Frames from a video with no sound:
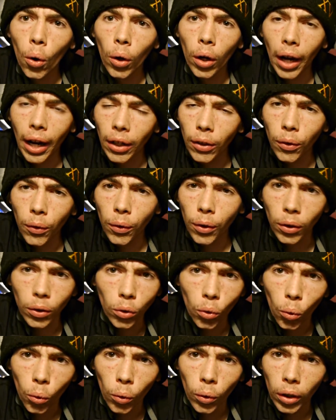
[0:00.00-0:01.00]
I don't know the
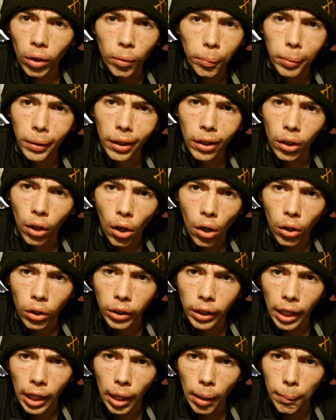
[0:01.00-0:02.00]
lore, I don't play the card
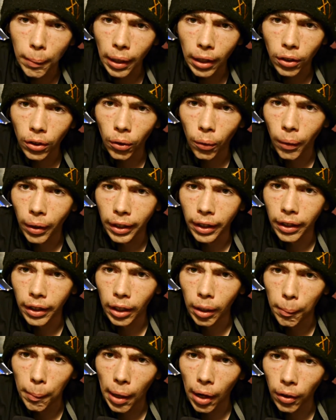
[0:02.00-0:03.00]
game, I don't know
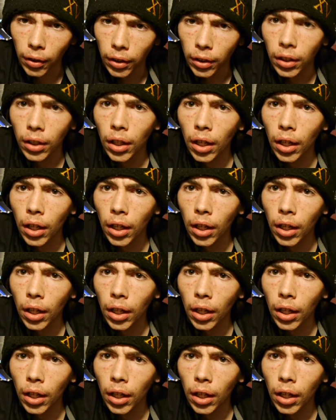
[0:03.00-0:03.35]
anything about it.